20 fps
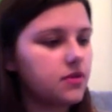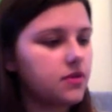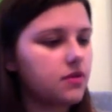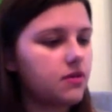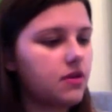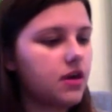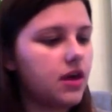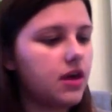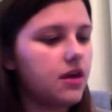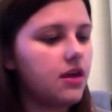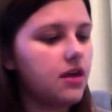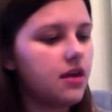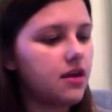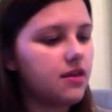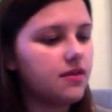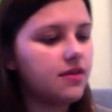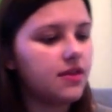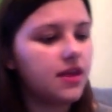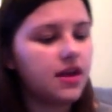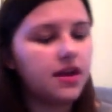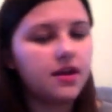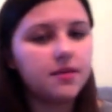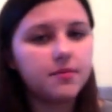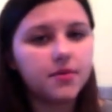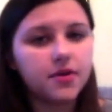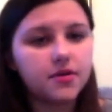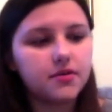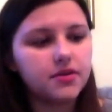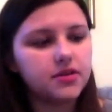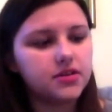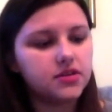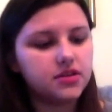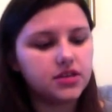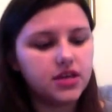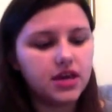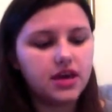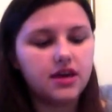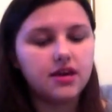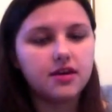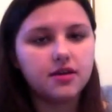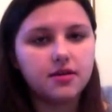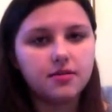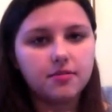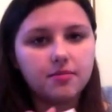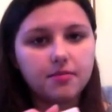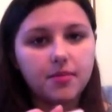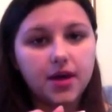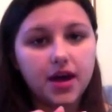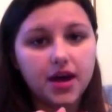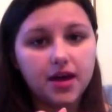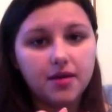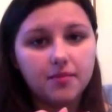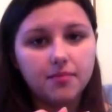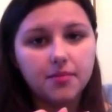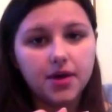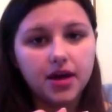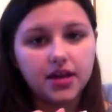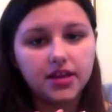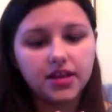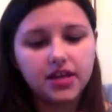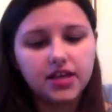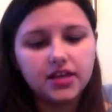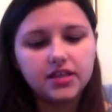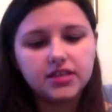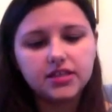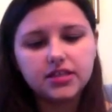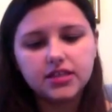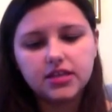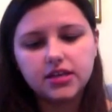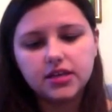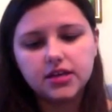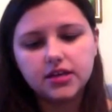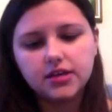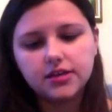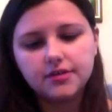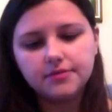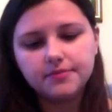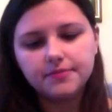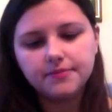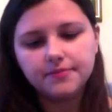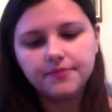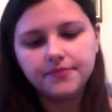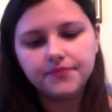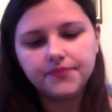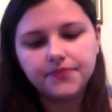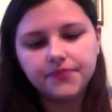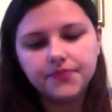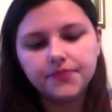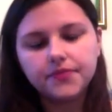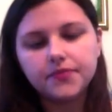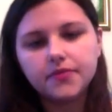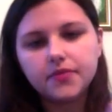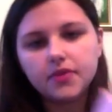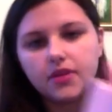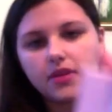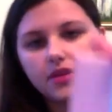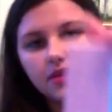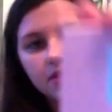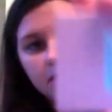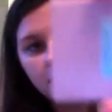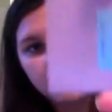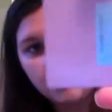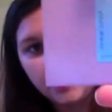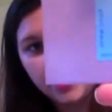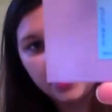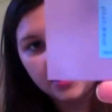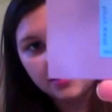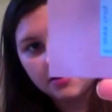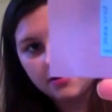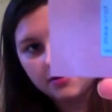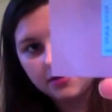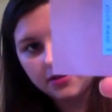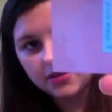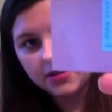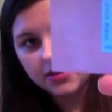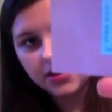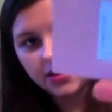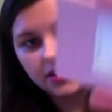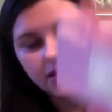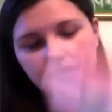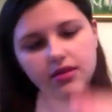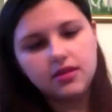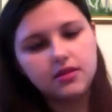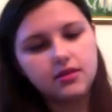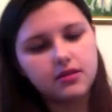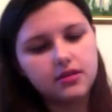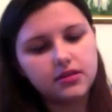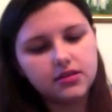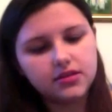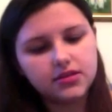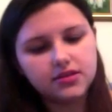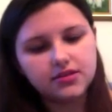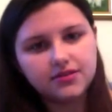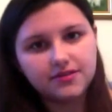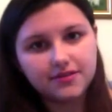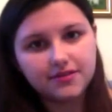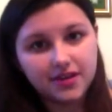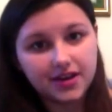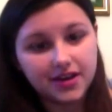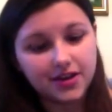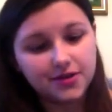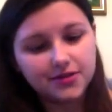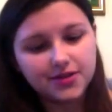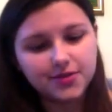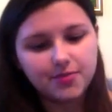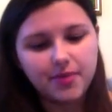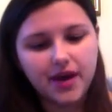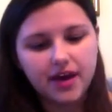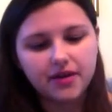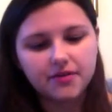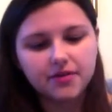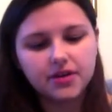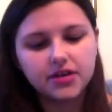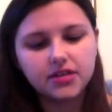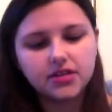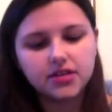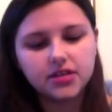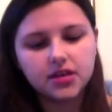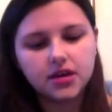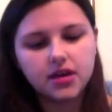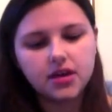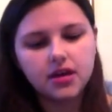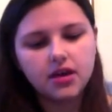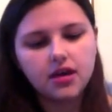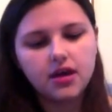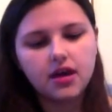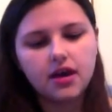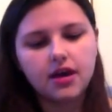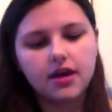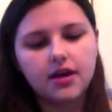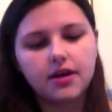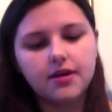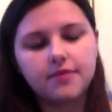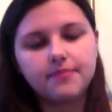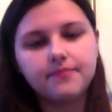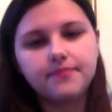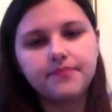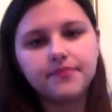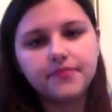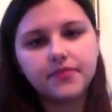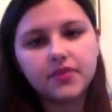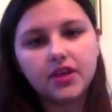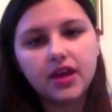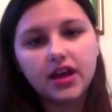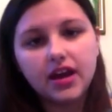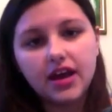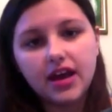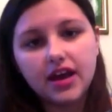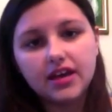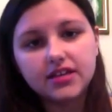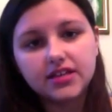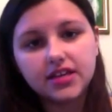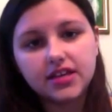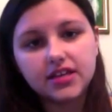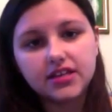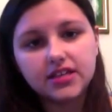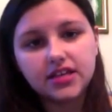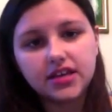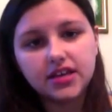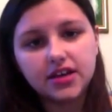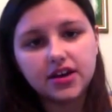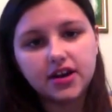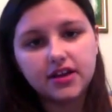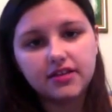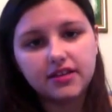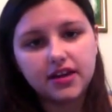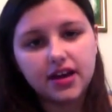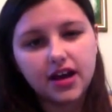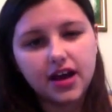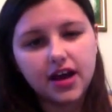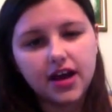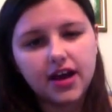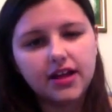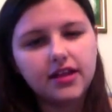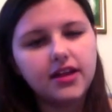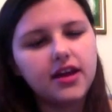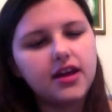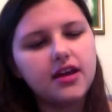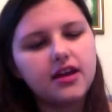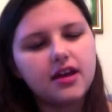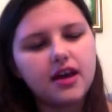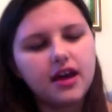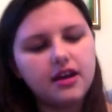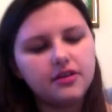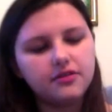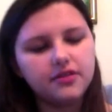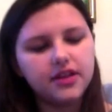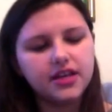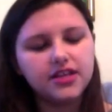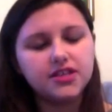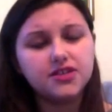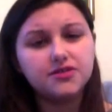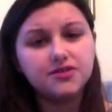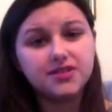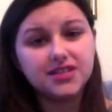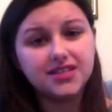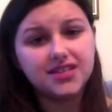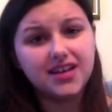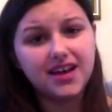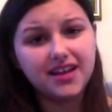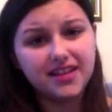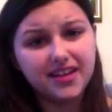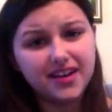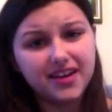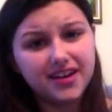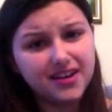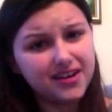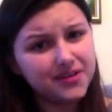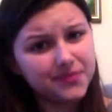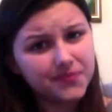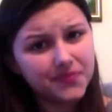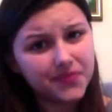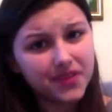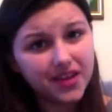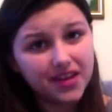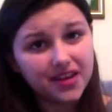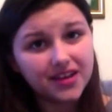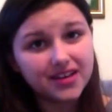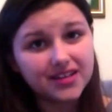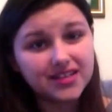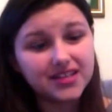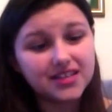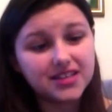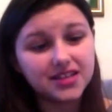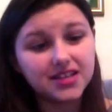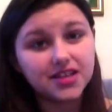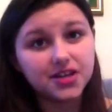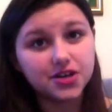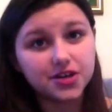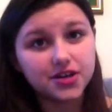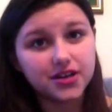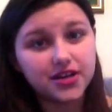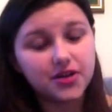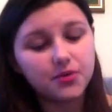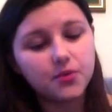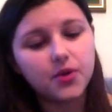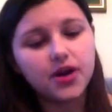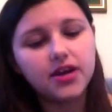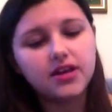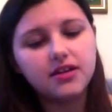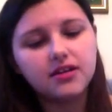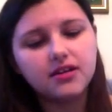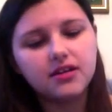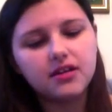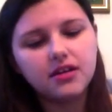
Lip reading: Okay, and then I'm going to take my Molly concealer. Back looks like this. I know it's backwards. And it has a concealer and then a highlight. I don't like to use this highlighter because it's literally white.